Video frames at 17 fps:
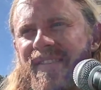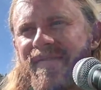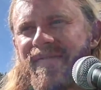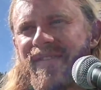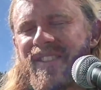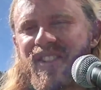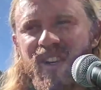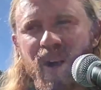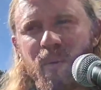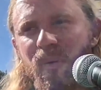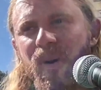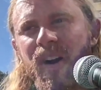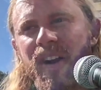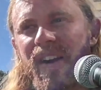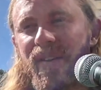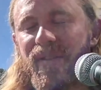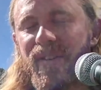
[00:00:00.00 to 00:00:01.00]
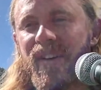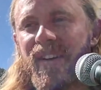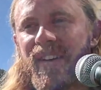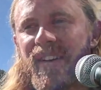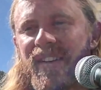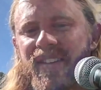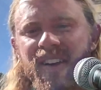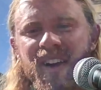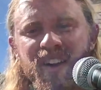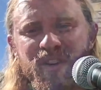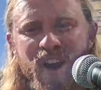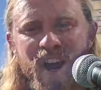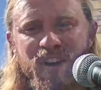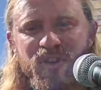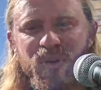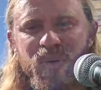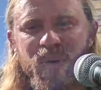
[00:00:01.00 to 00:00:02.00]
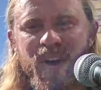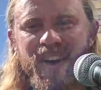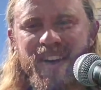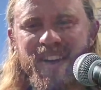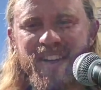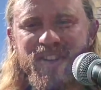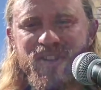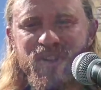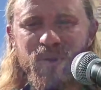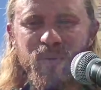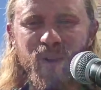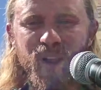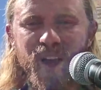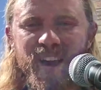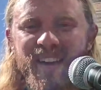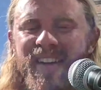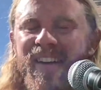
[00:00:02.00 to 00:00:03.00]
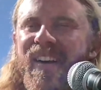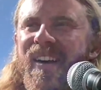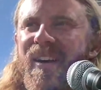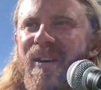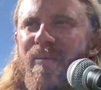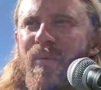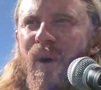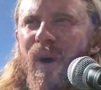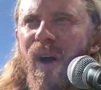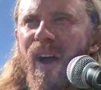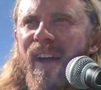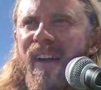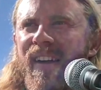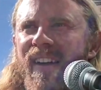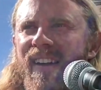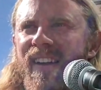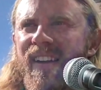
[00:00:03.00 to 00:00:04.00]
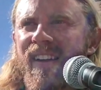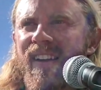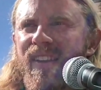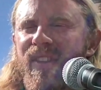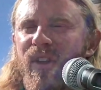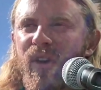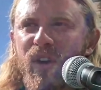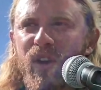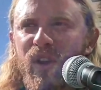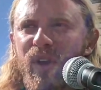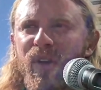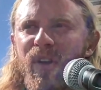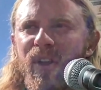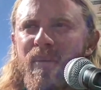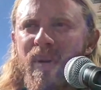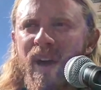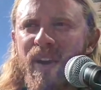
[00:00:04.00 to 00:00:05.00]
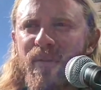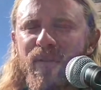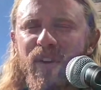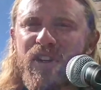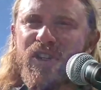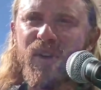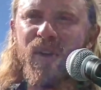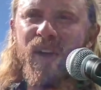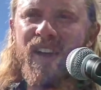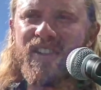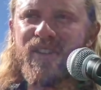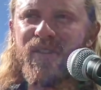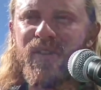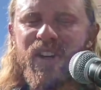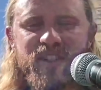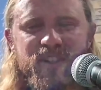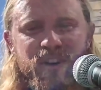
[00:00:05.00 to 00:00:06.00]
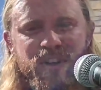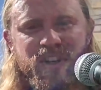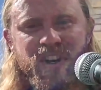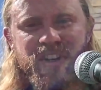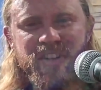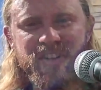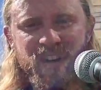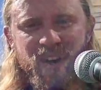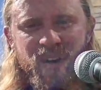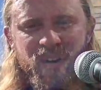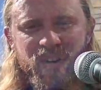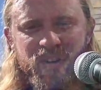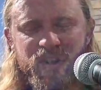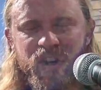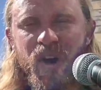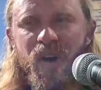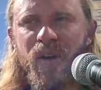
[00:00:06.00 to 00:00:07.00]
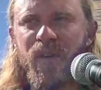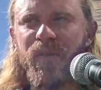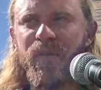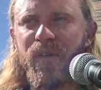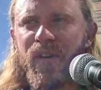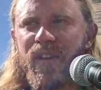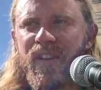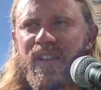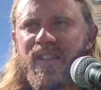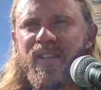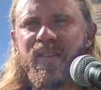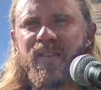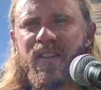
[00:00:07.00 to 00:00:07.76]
somewhat of a unnatural way to consume light, but they're clearly beneficial as the research has shown for these,